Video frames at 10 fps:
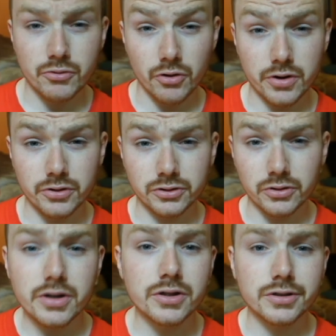groggy or
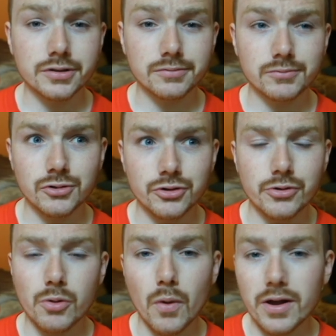sluggish, or do
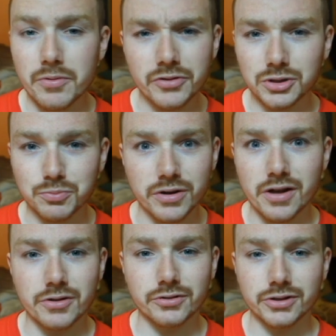you awake with a spring
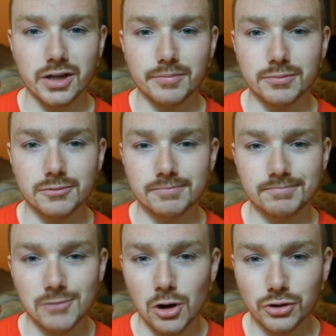in your step,
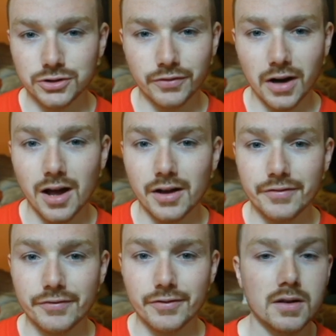a lust for
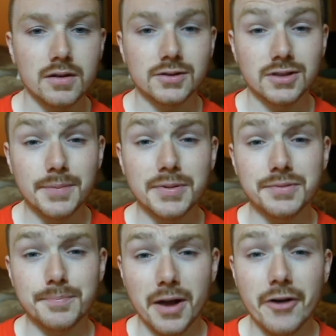life? Sleep is
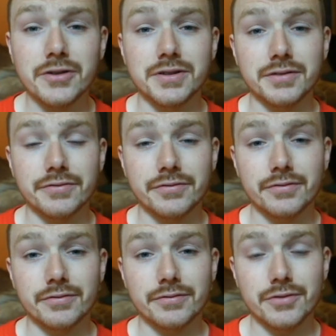imperative
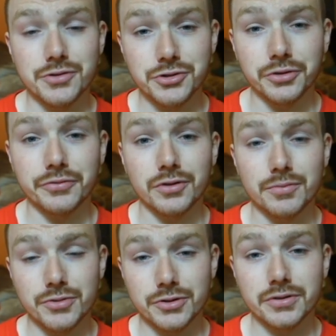for a joyful
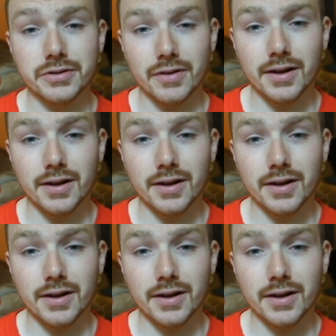and productive